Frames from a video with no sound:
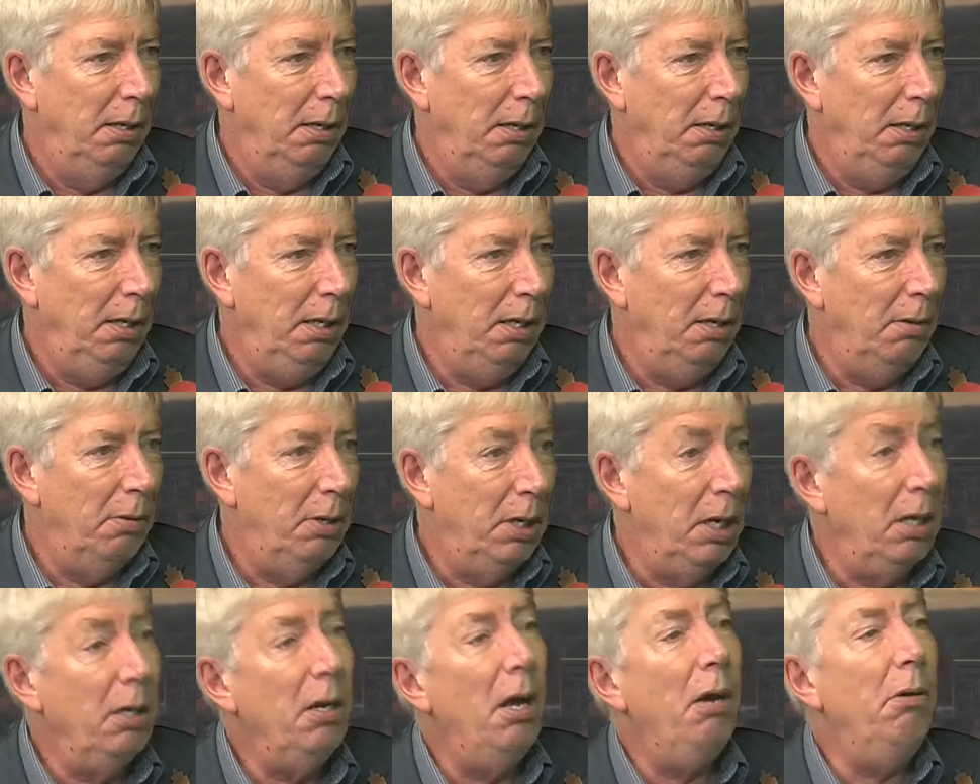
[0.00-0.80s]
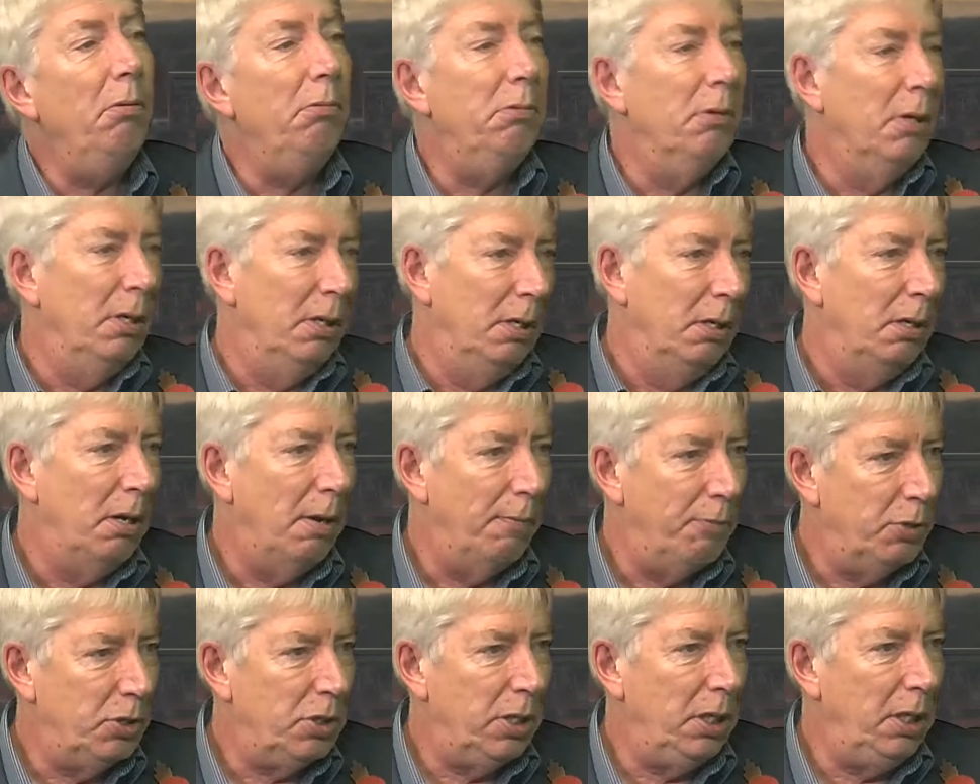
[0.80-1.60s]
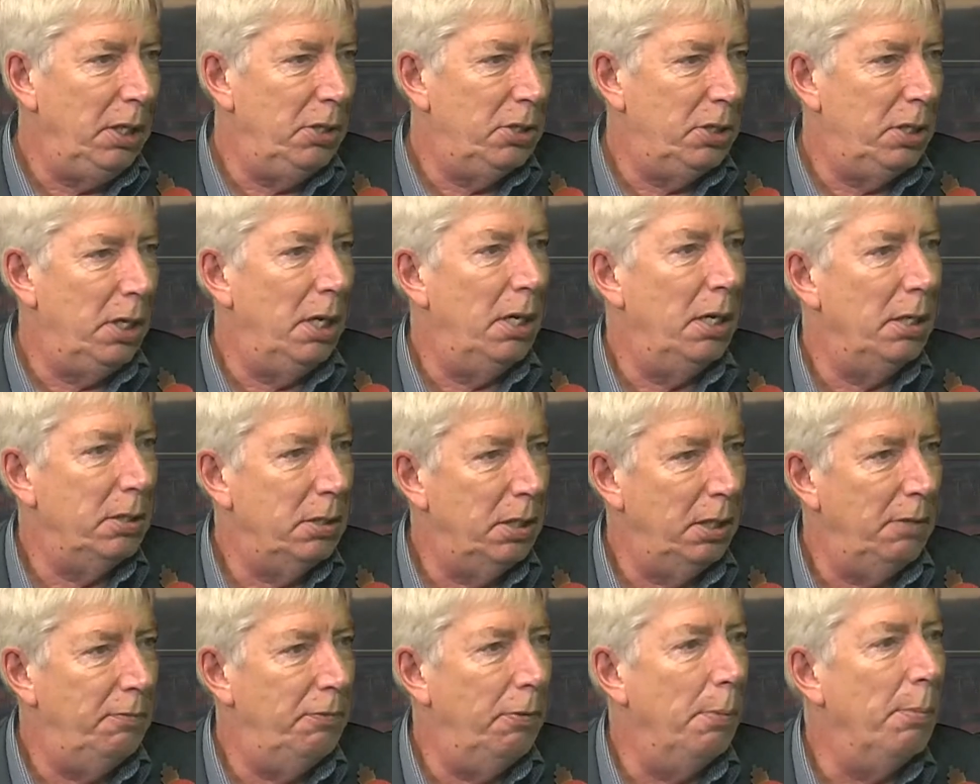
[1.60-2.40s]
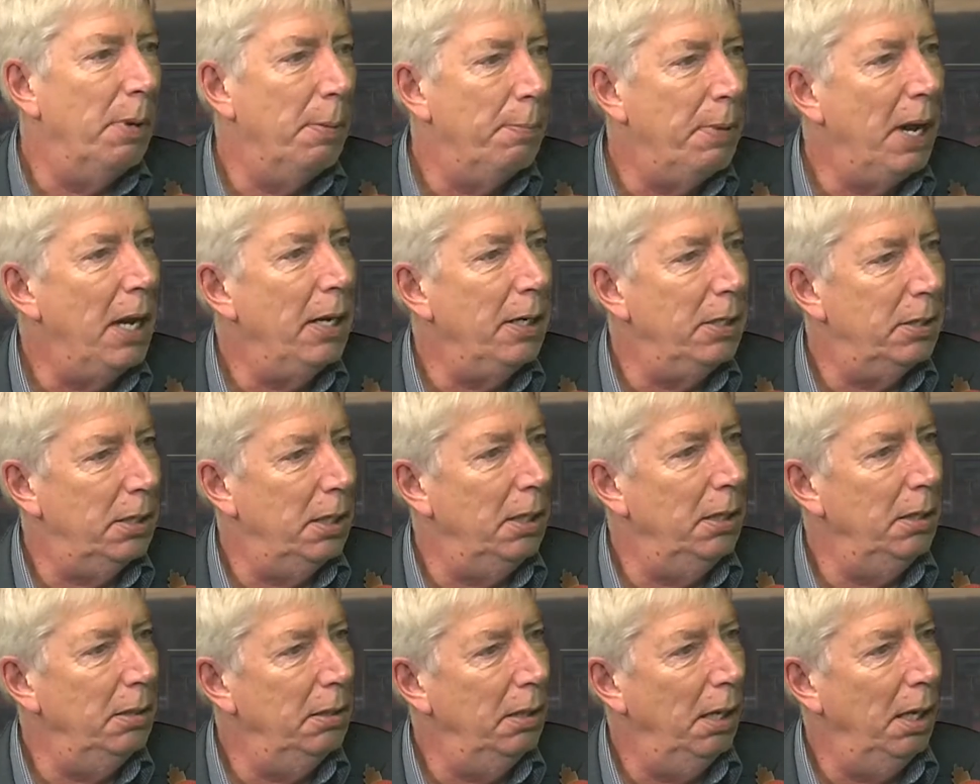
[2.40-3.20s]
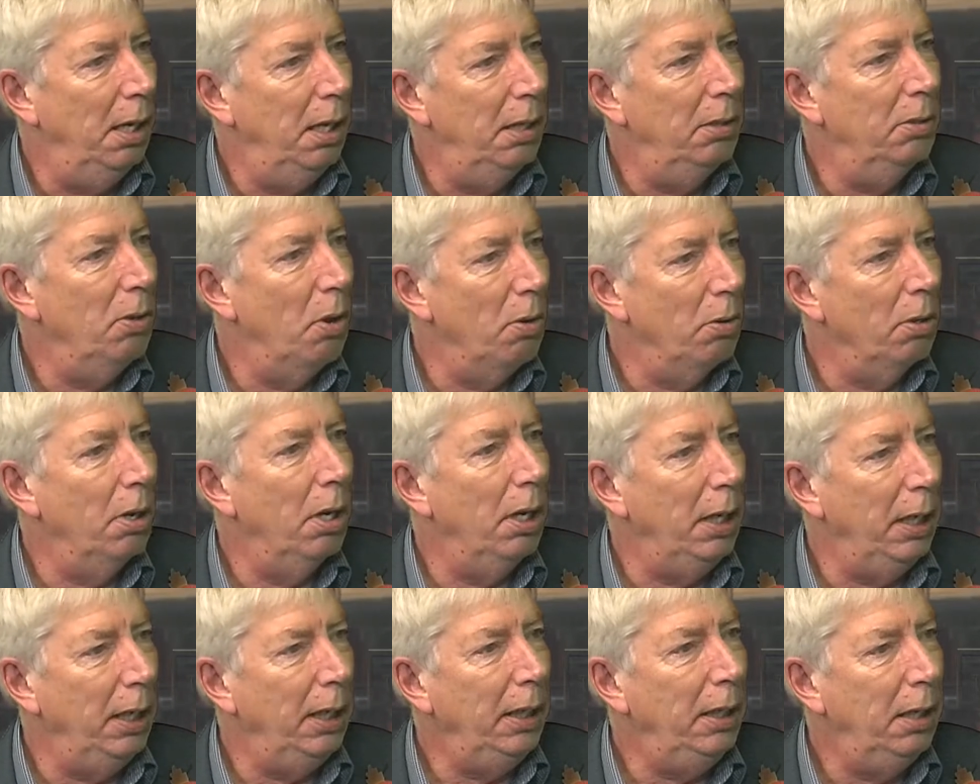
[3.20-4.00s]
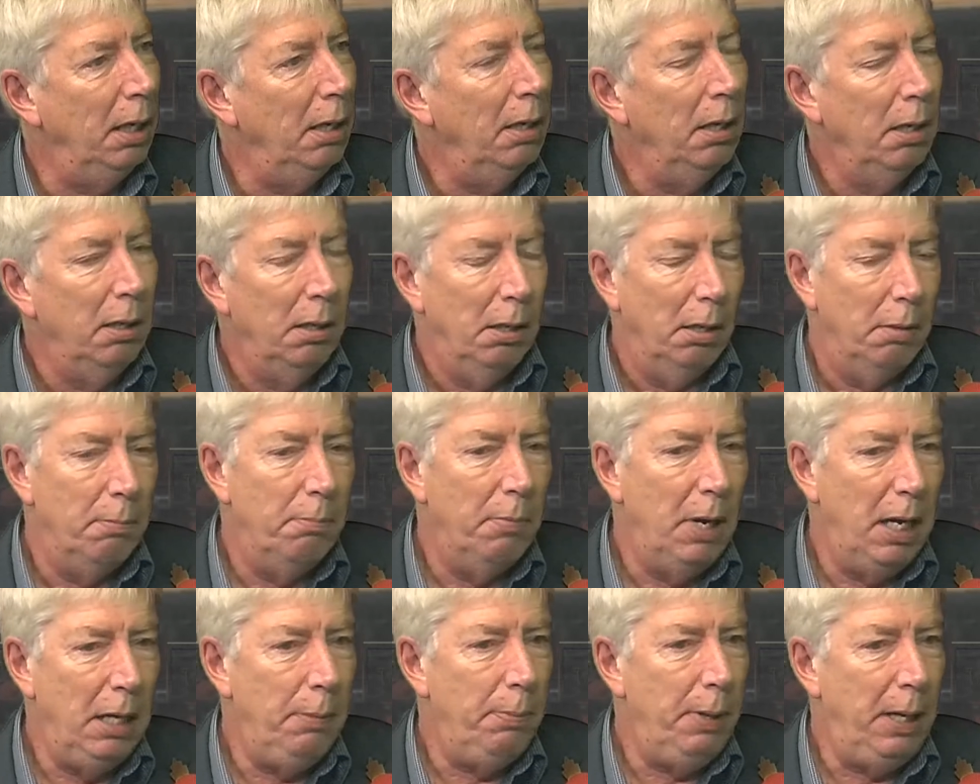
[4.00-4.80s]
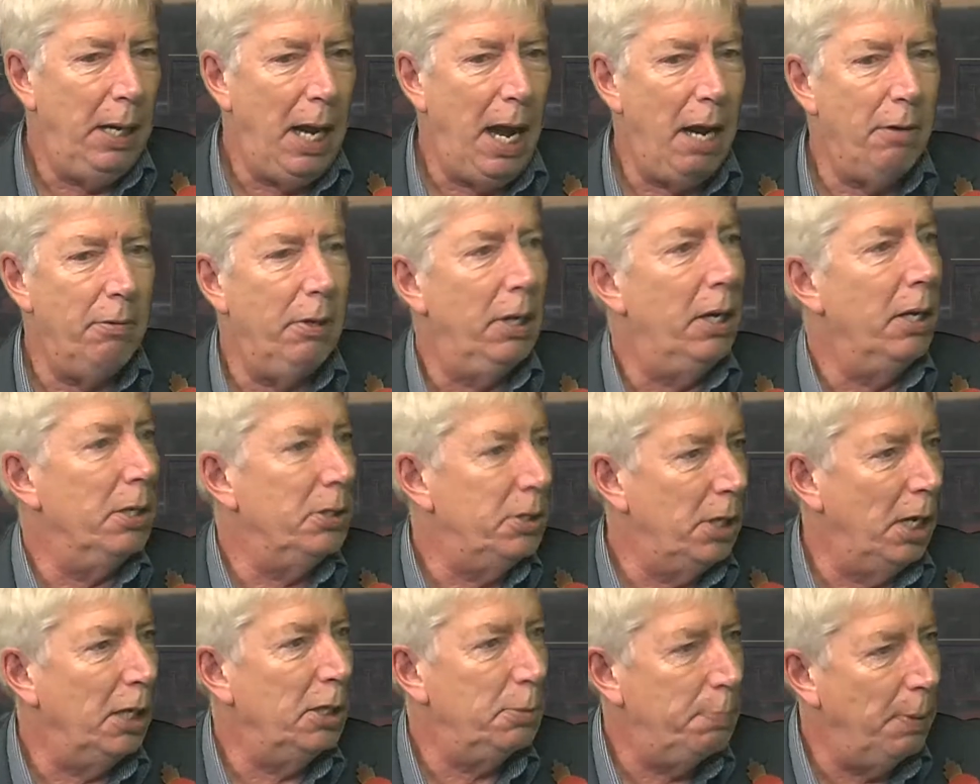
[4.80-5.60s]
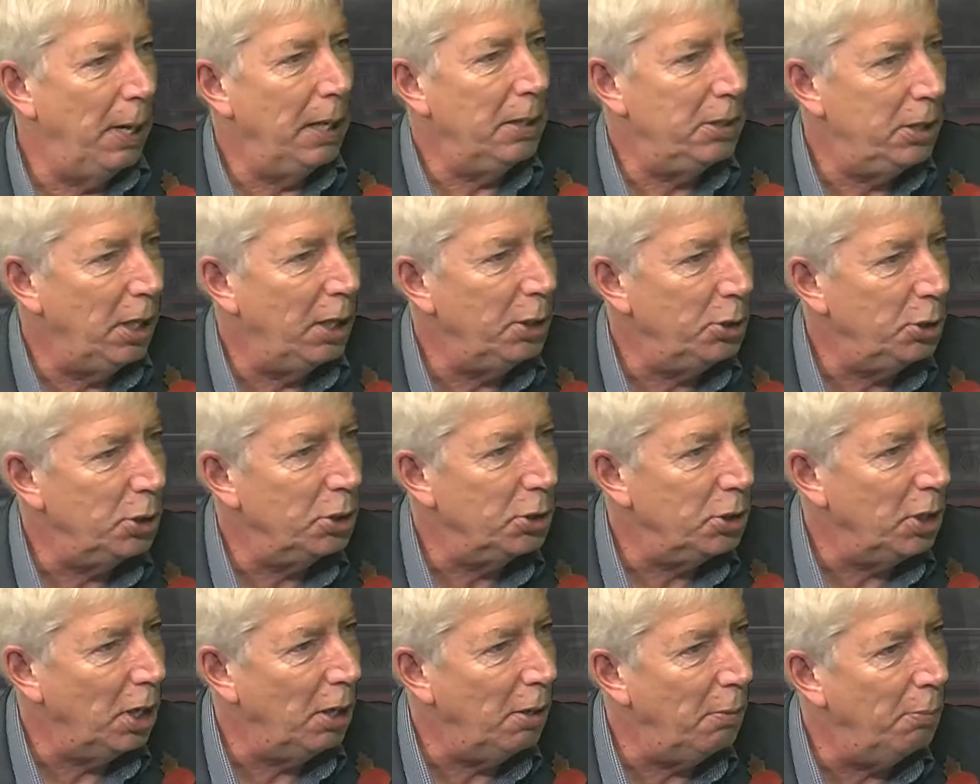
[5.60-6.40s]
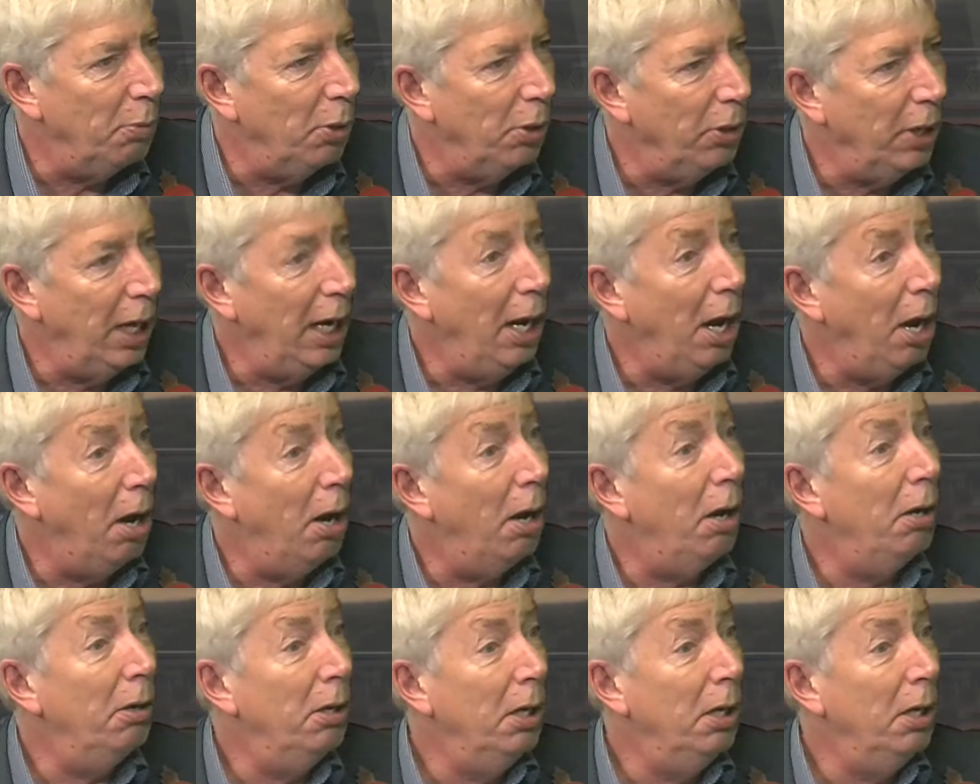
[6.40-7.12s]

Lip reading: And I know obviously you started from a base in non-league, and maybe Harrogate's expectations aren't what they are